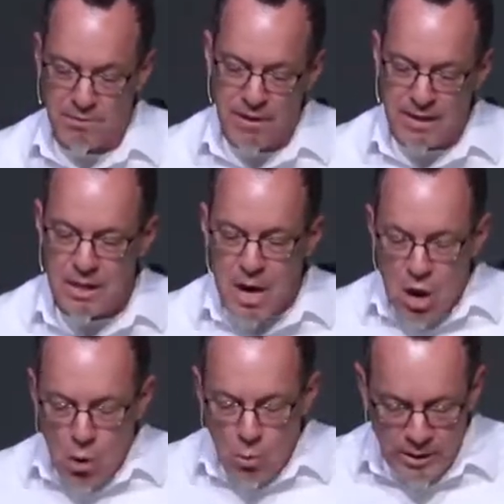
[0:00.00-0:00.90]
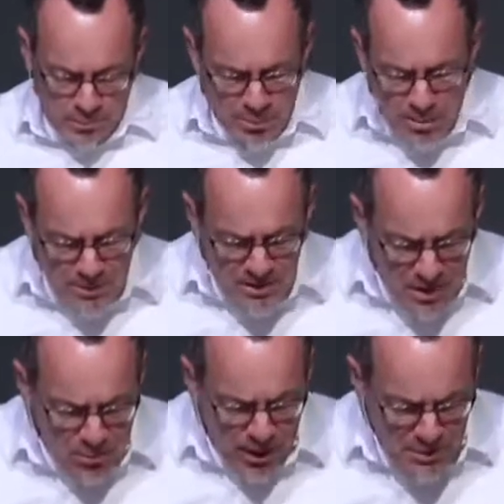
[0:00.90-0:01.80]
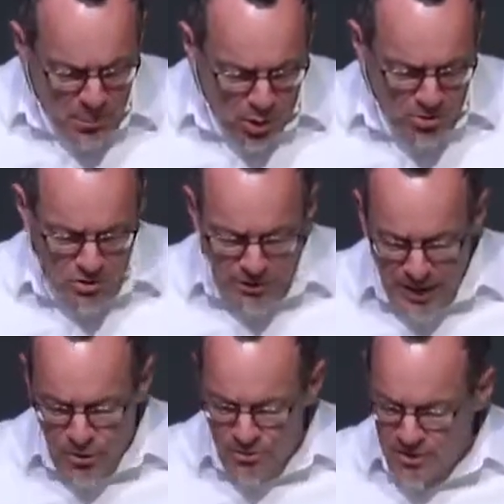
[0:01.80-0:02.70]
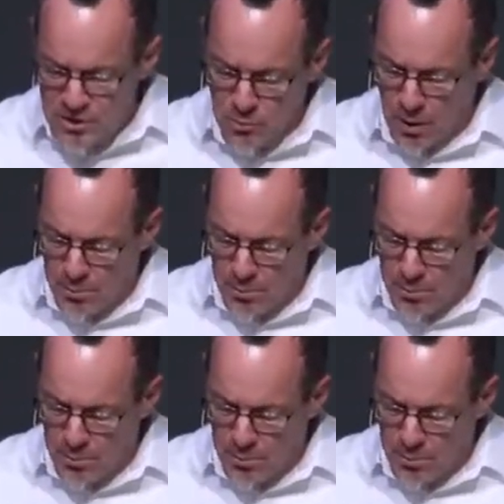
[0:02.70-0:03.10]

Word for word: In fact, we could probably summarize Paul's letter this way.